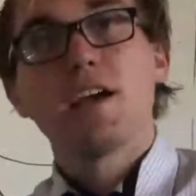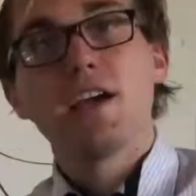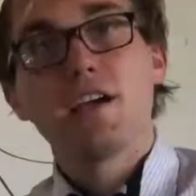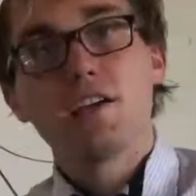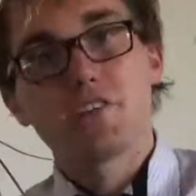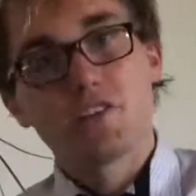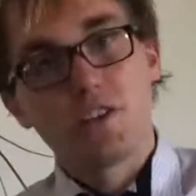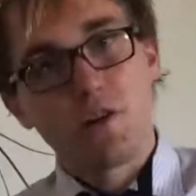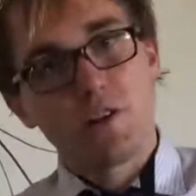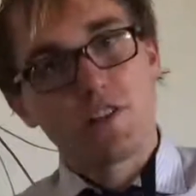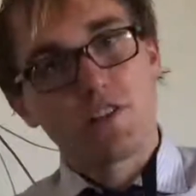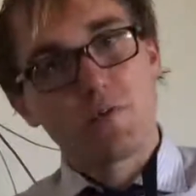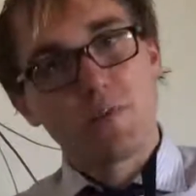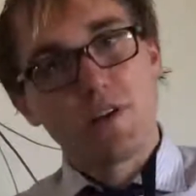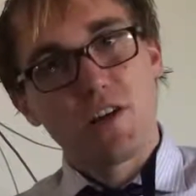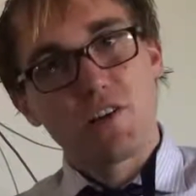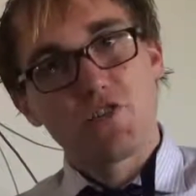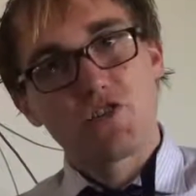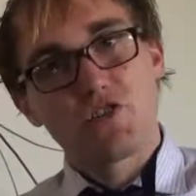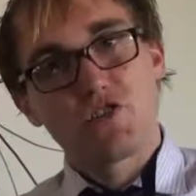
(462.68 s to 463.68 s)
is going to
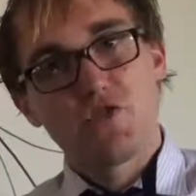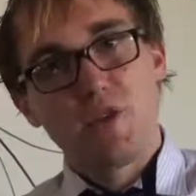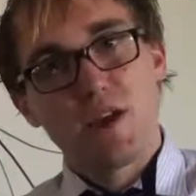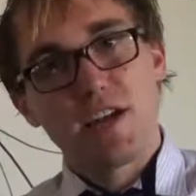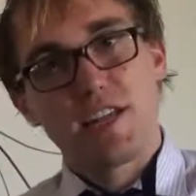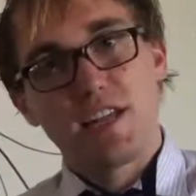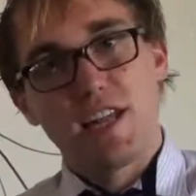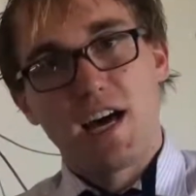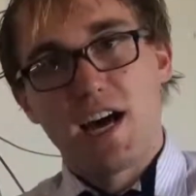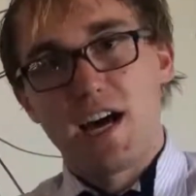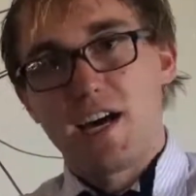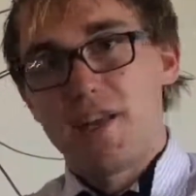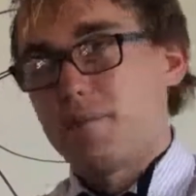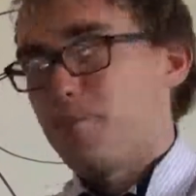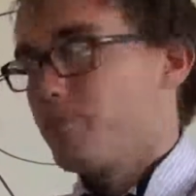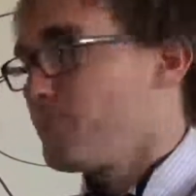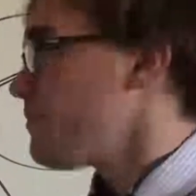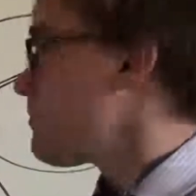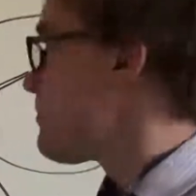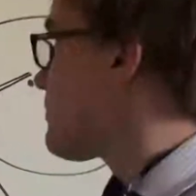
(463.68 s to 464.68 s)
be a straight line.
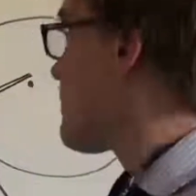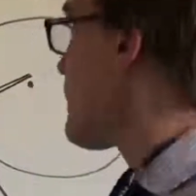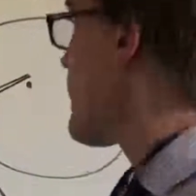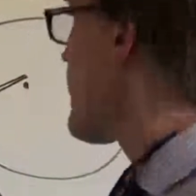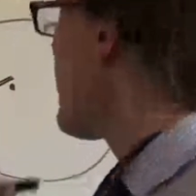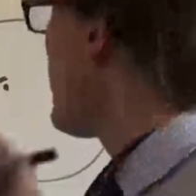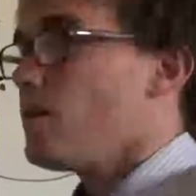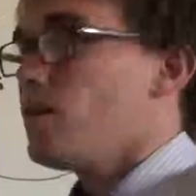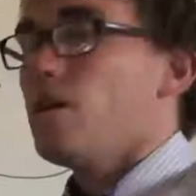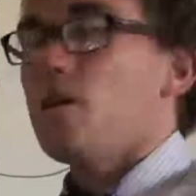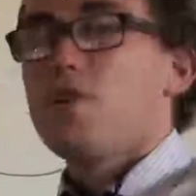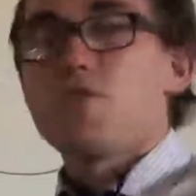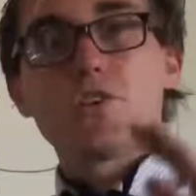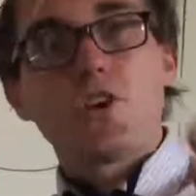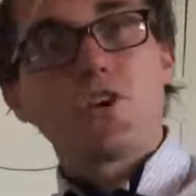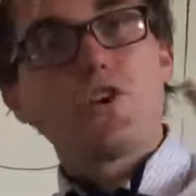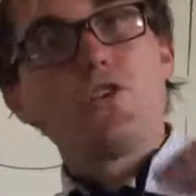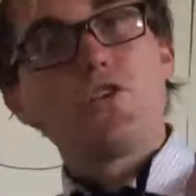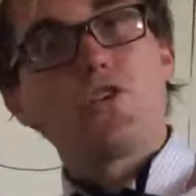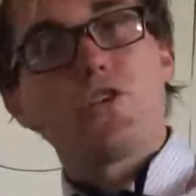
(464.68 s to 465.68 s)
So
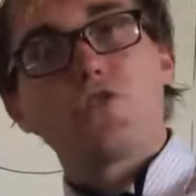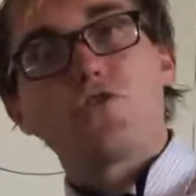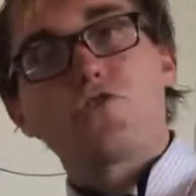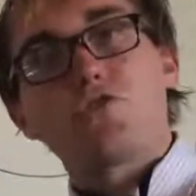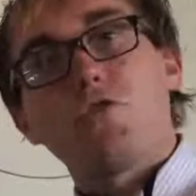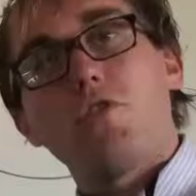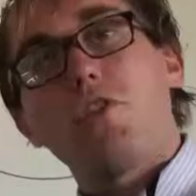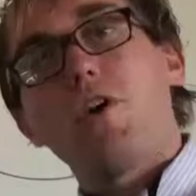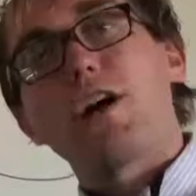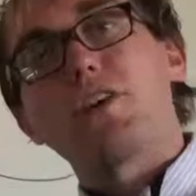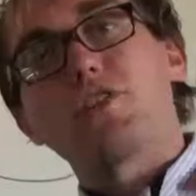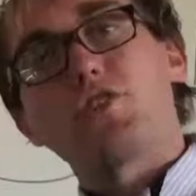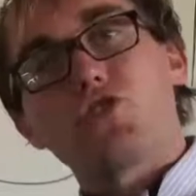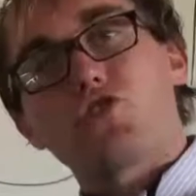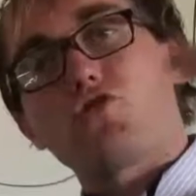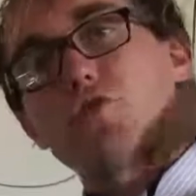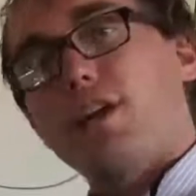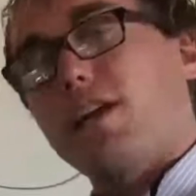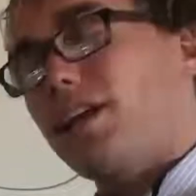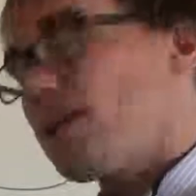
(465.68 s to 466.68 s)
you can draw a
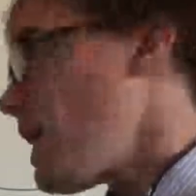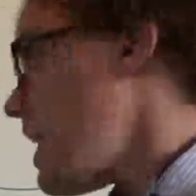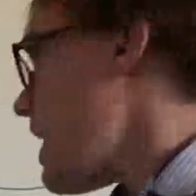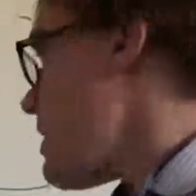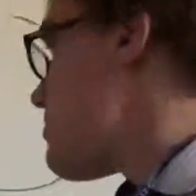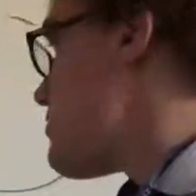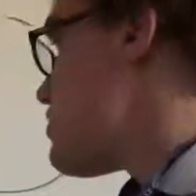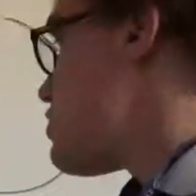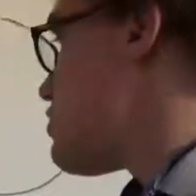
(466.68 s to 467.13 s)
straight line